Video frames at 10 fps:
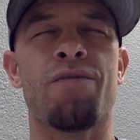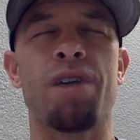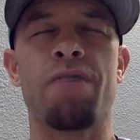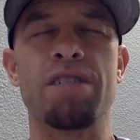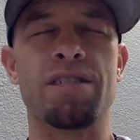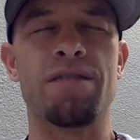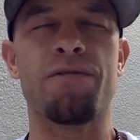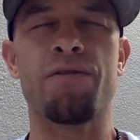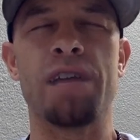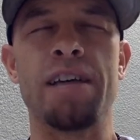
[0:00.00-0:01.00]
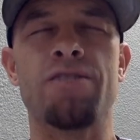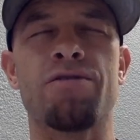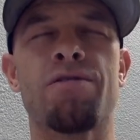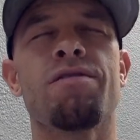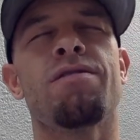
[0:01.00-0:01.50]
have a sinful
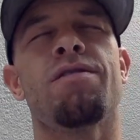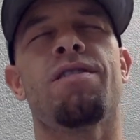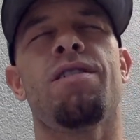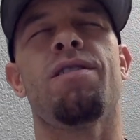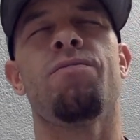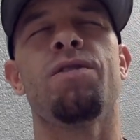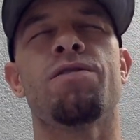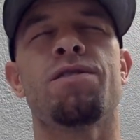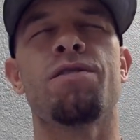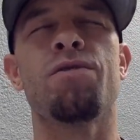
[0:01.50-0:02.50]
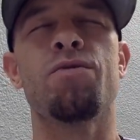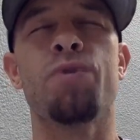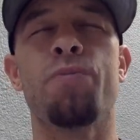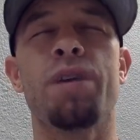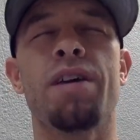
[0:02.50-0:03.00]
nature. We are still
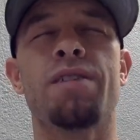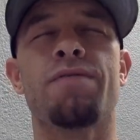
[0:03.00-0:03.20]
human beings,